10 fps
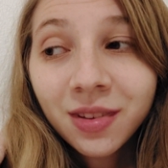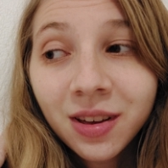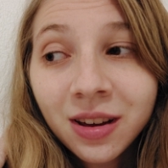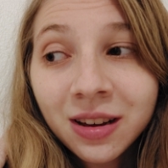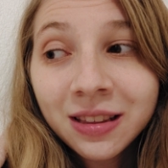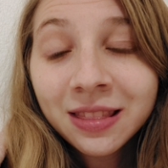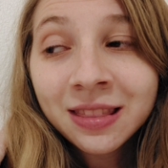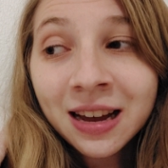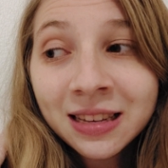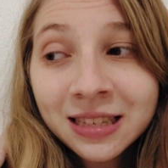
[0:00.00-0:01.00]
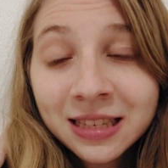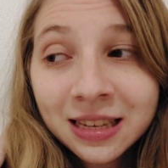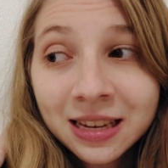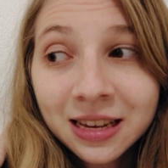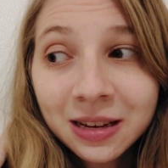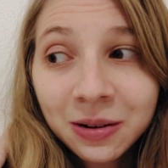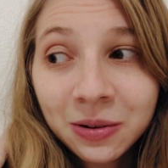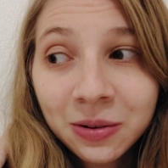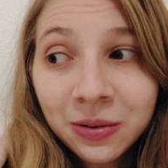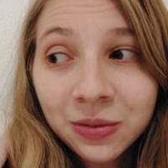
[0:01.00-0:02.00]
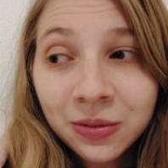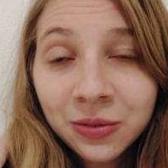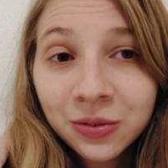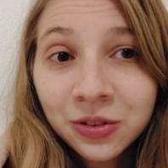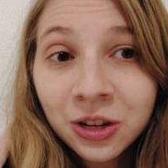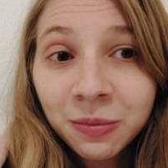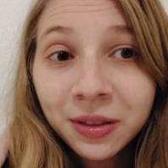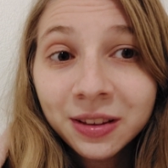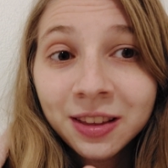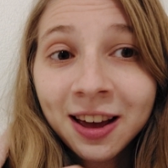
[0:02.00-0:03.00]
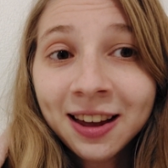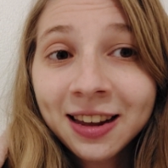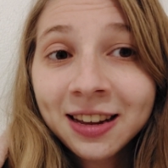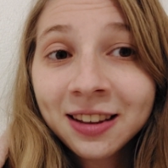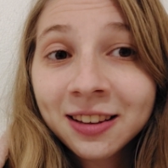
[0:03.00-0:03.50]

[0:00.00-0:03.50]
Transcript: that's something that I